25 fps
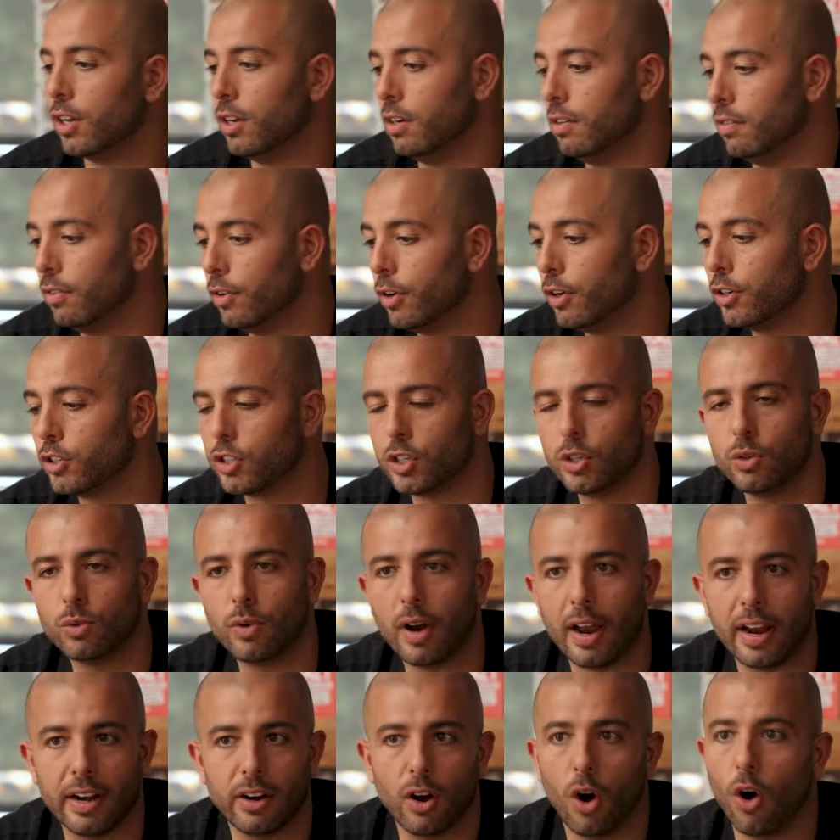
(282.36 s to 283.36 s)
Conversion
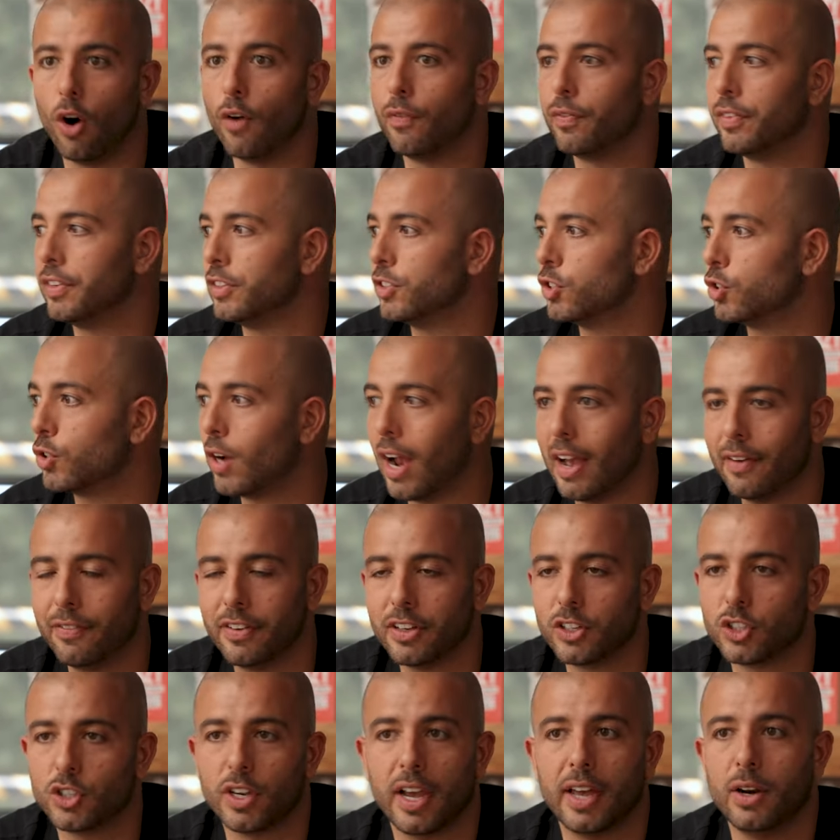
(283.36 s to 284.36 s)
rate on this
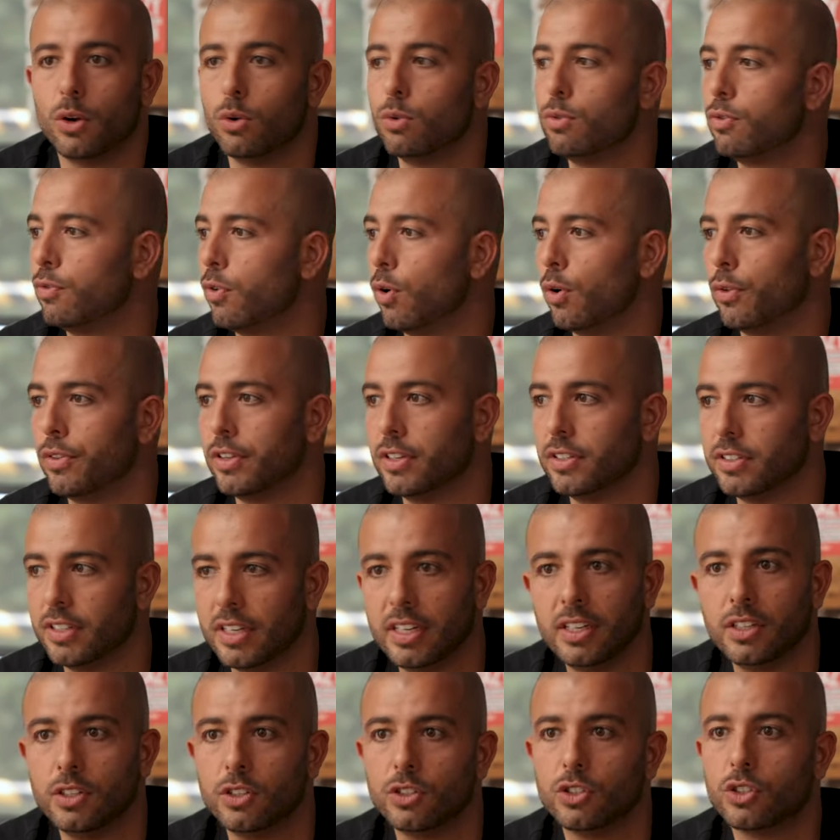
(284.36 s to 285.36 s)
traffic channel for this
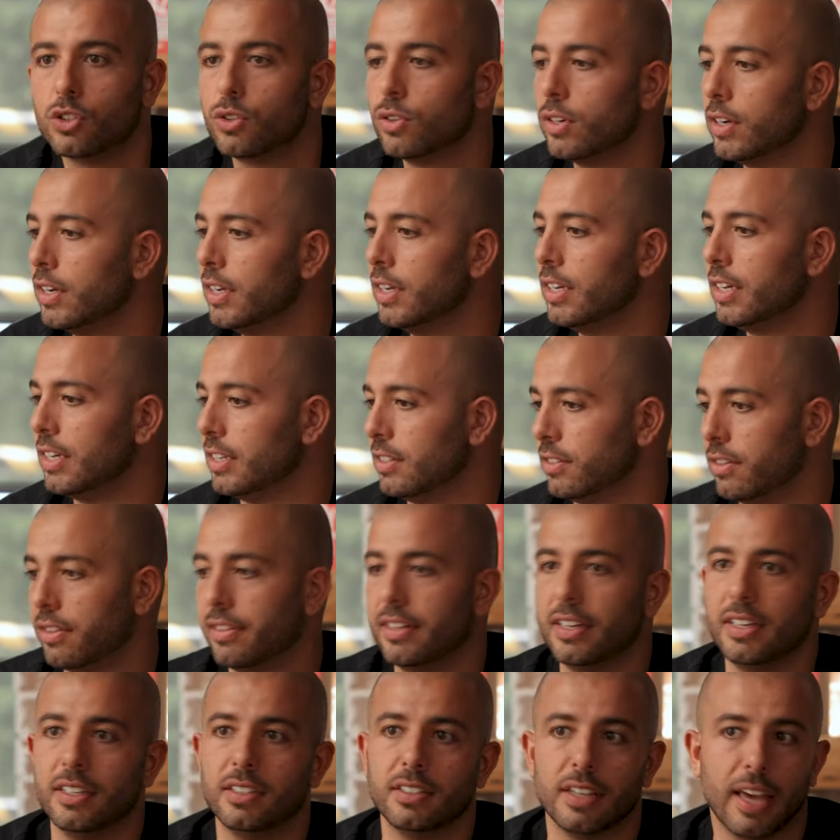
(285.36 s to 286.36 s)
industry is
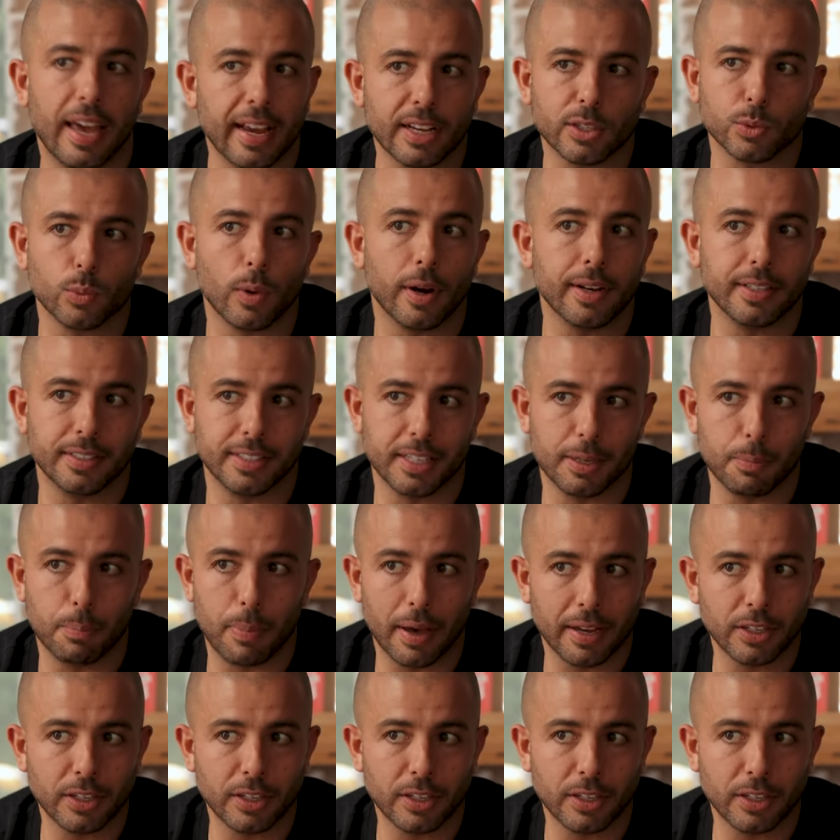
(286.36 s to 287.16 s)
this XYZ